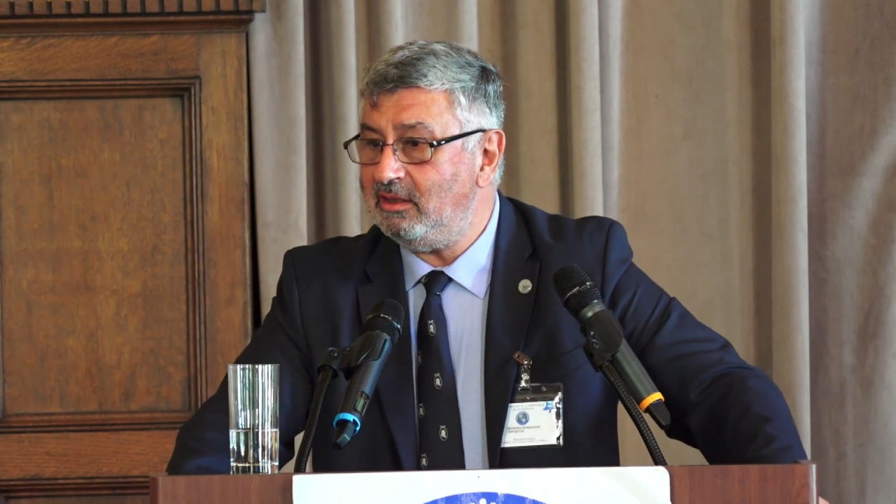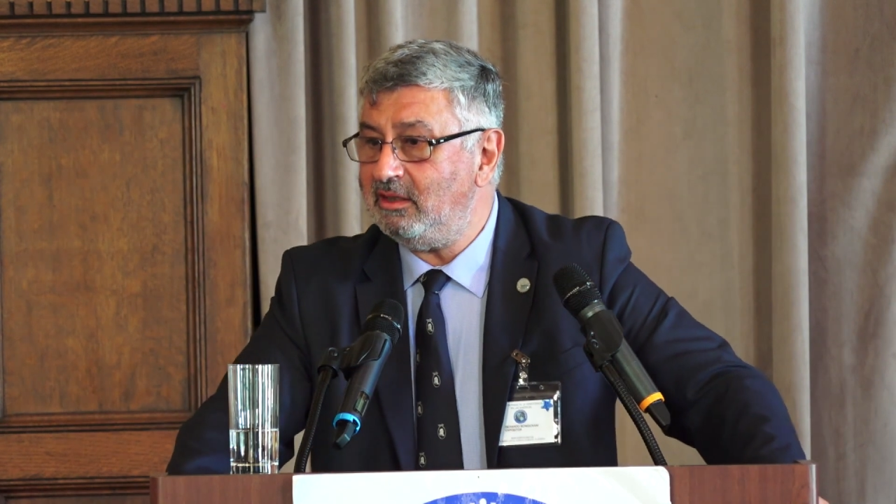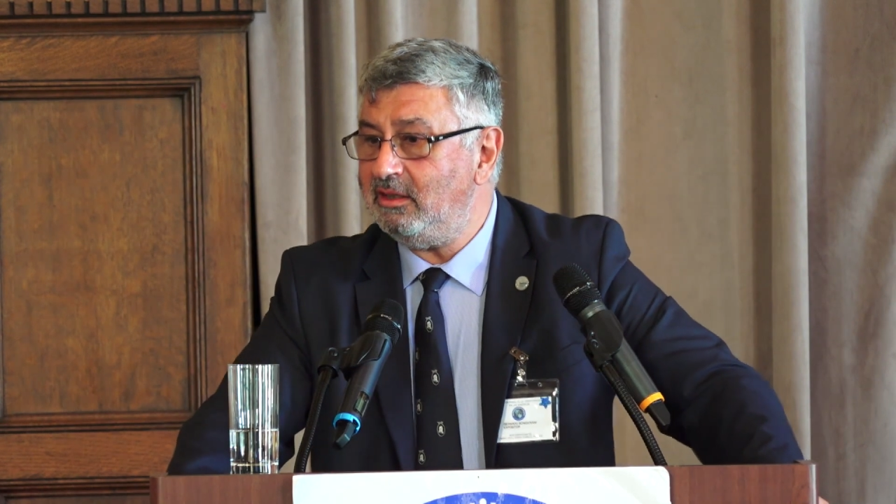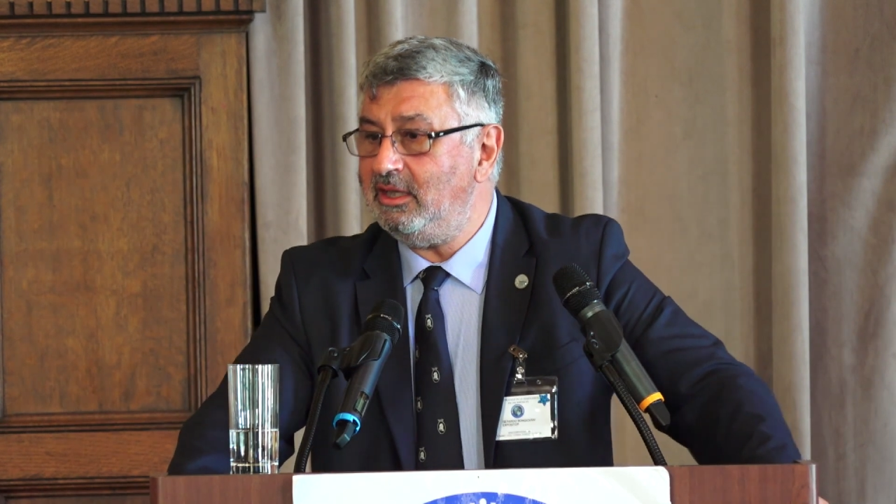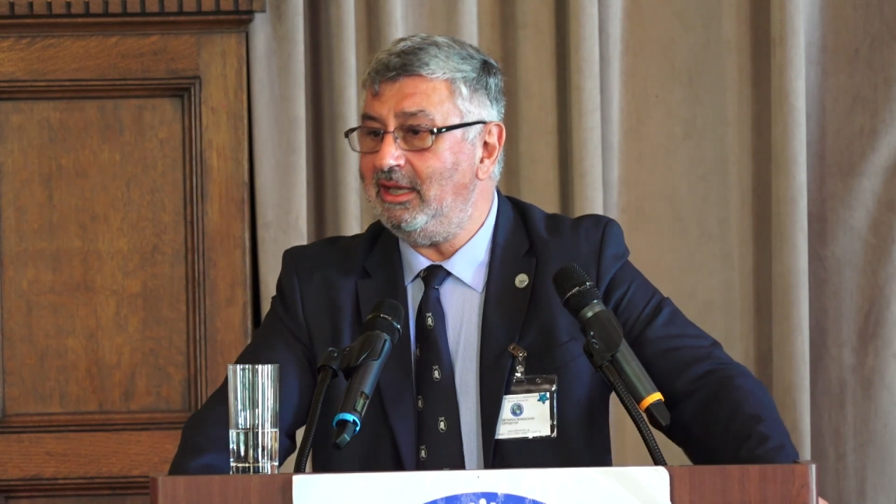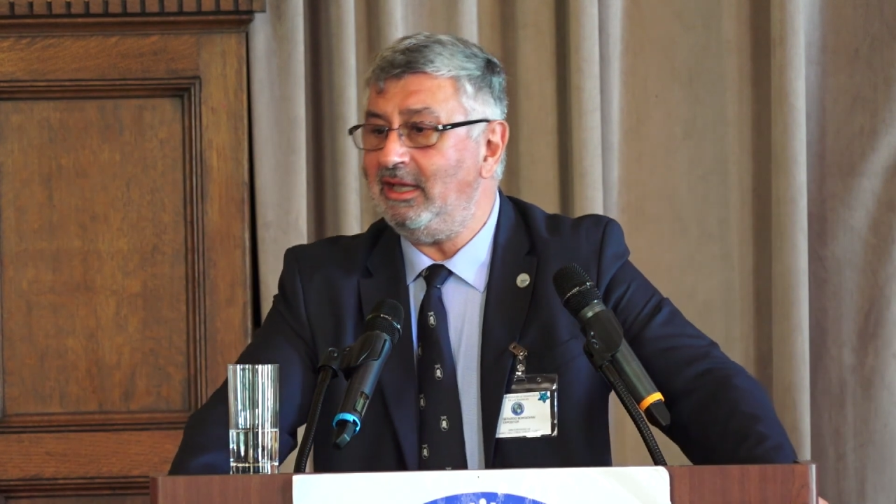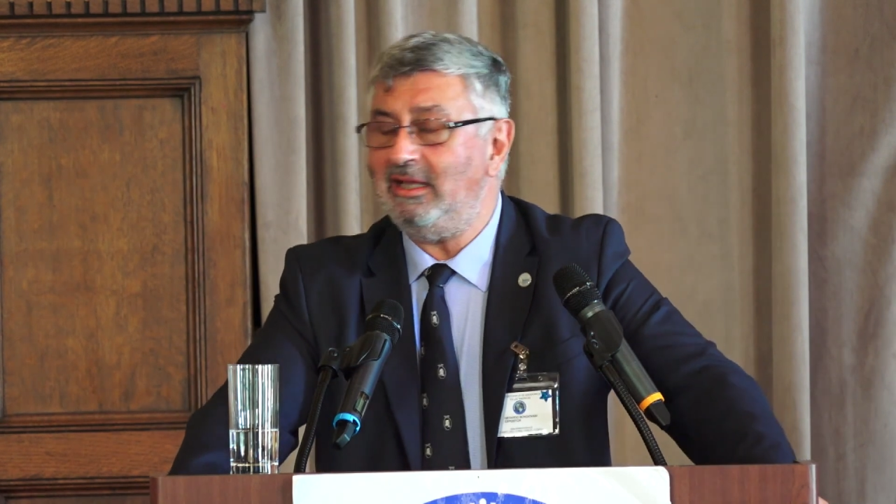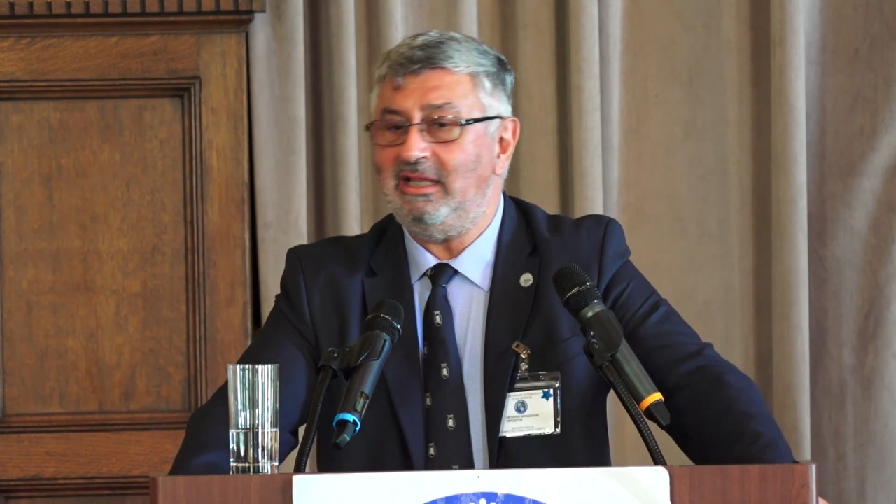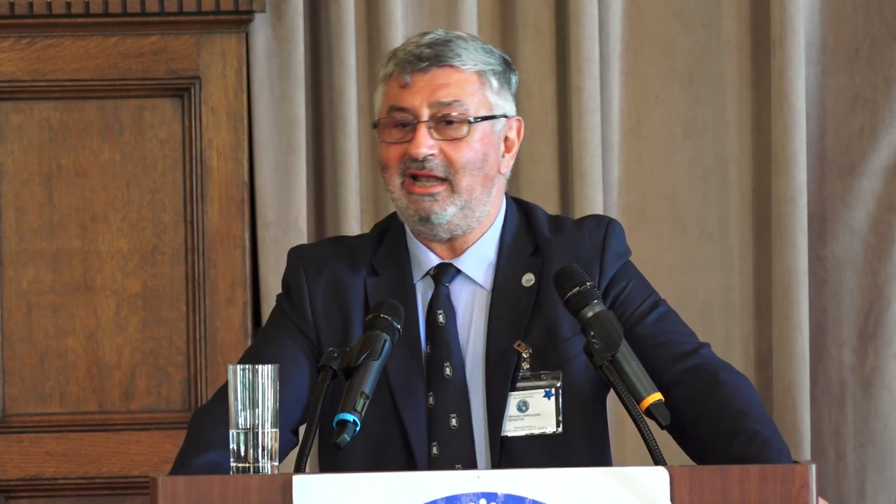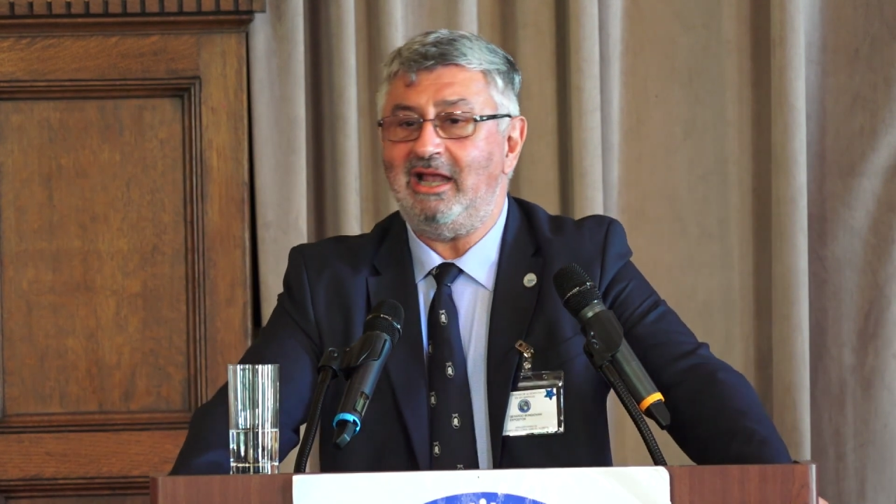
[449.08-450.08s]
Madrid
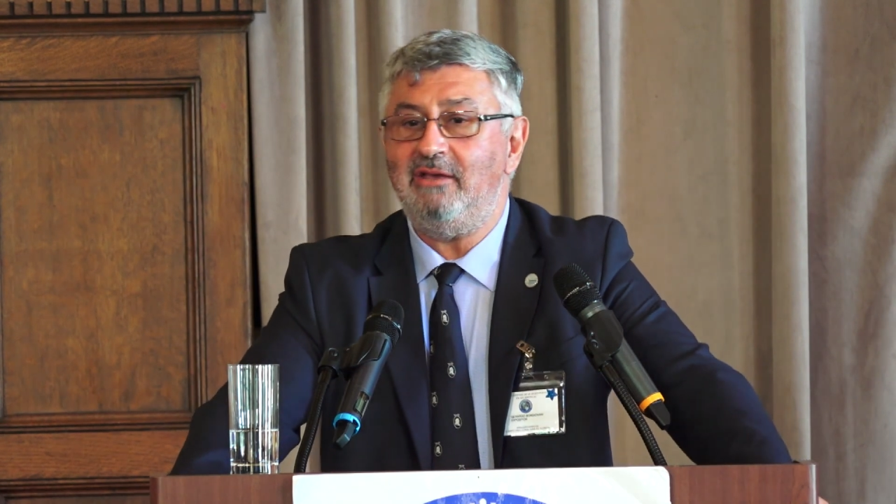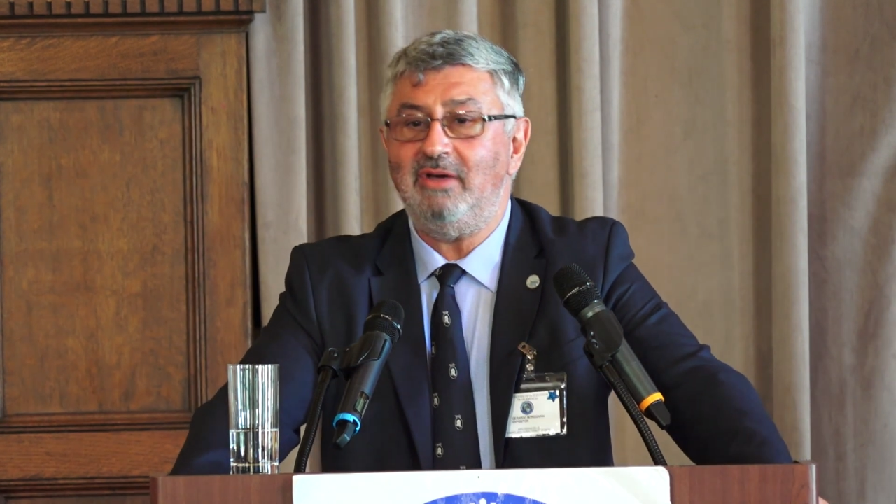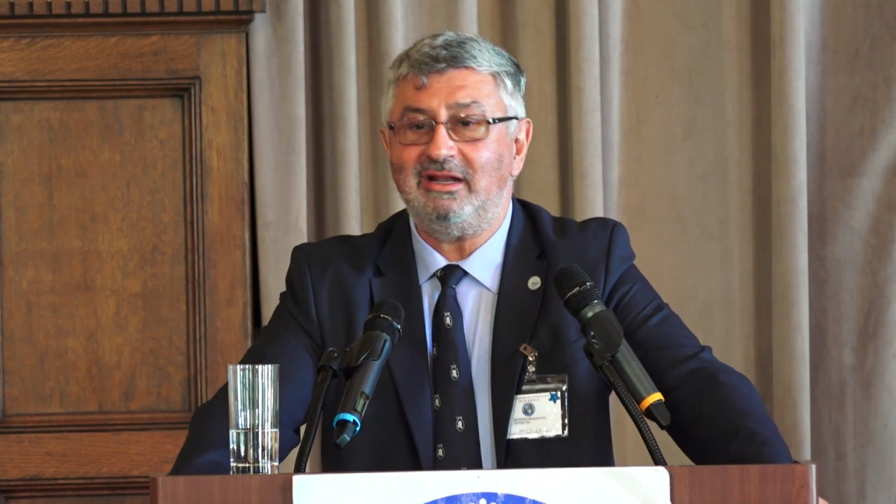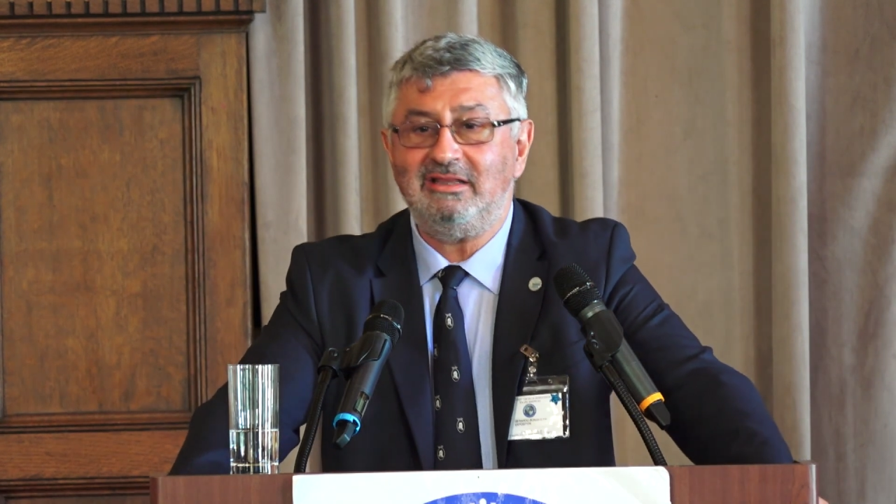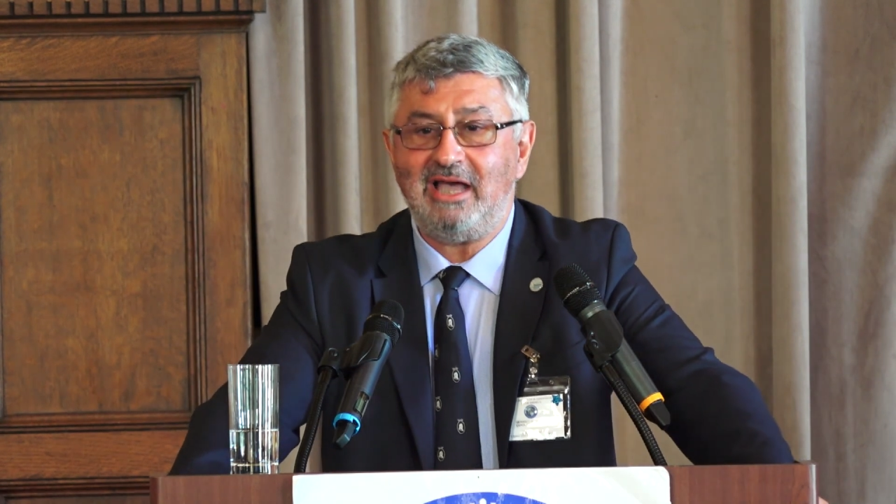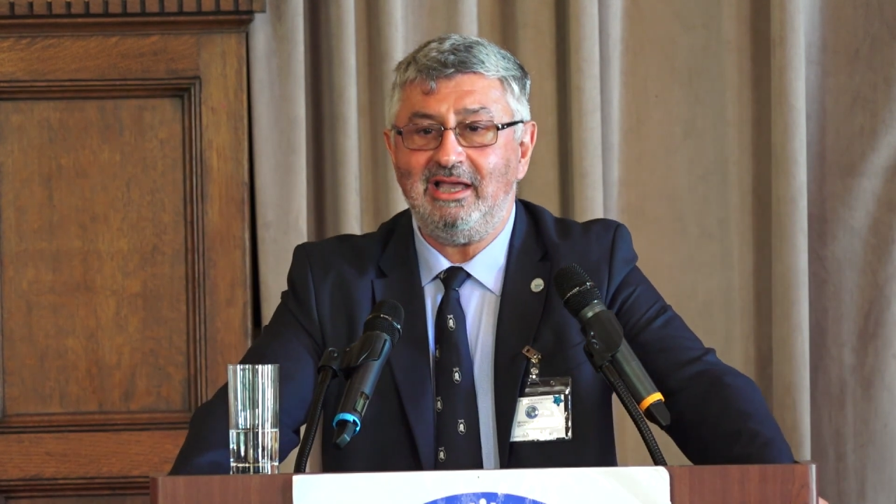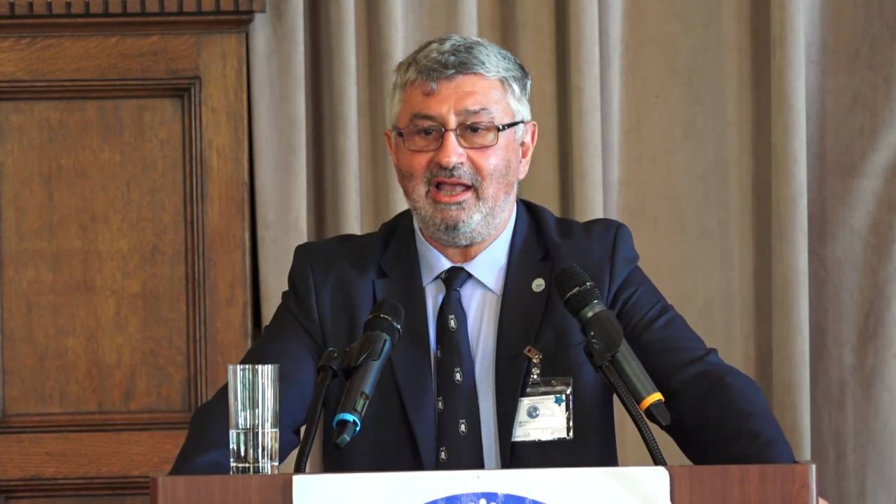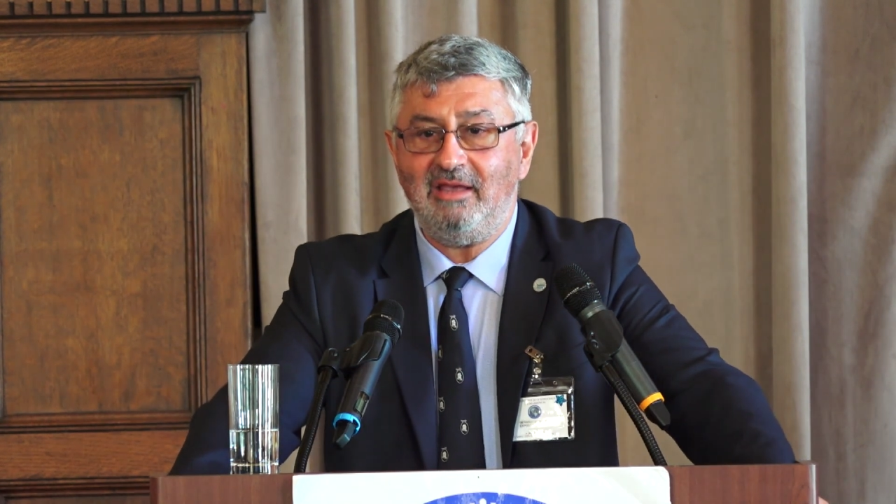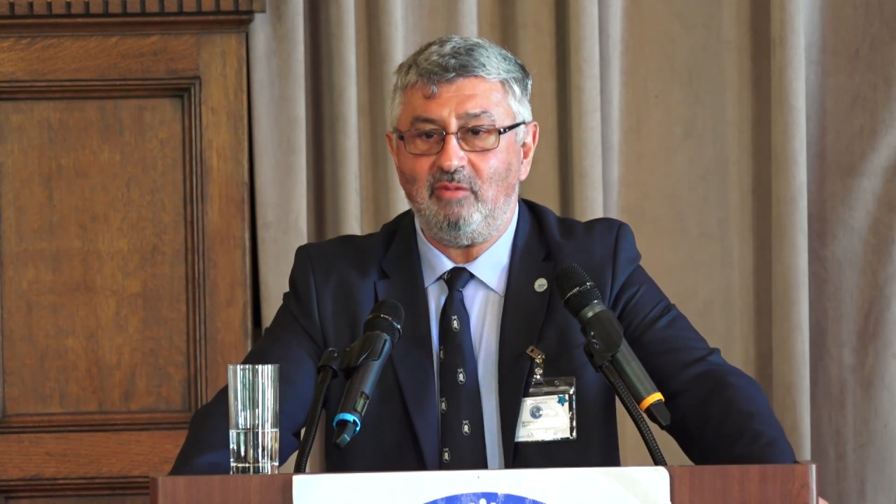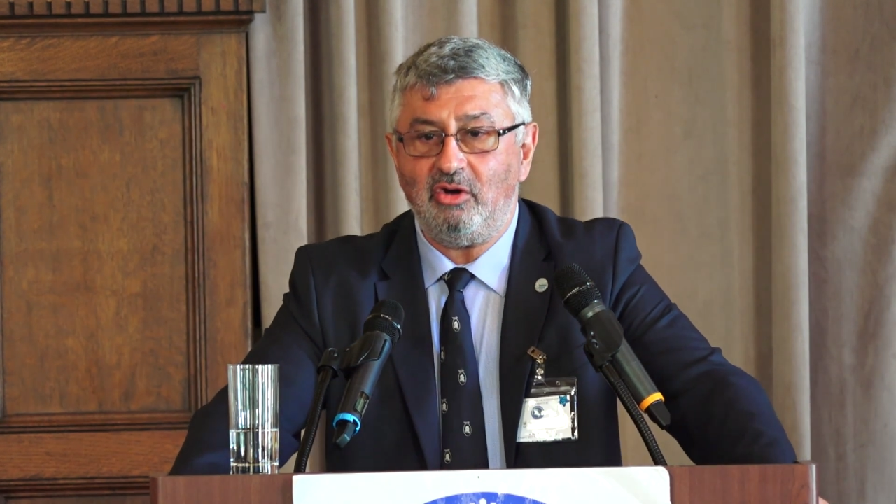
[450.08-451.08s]
is the other
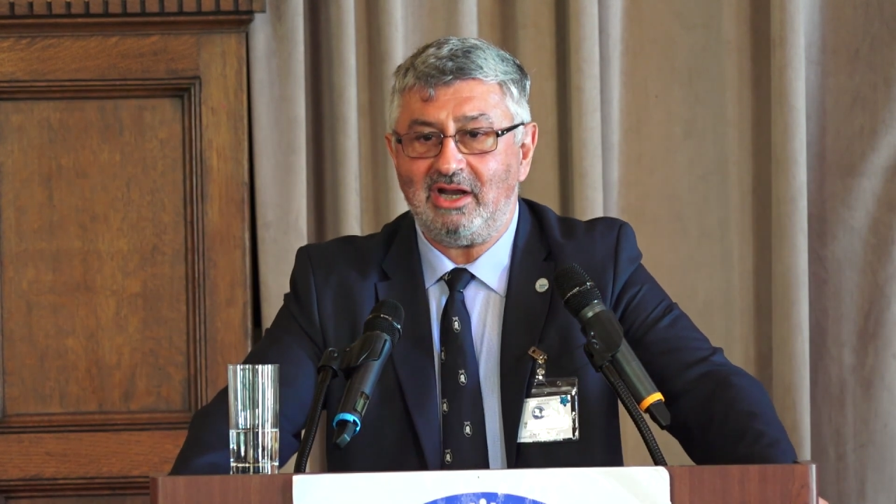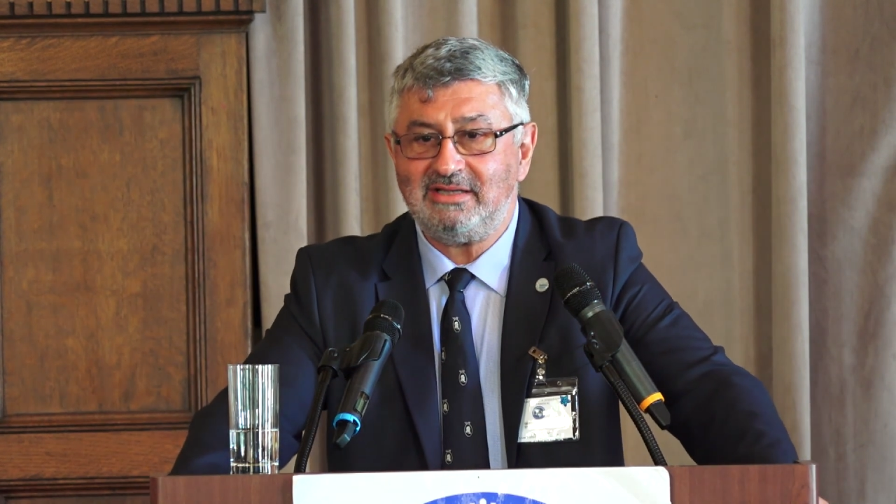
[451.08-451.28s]
capital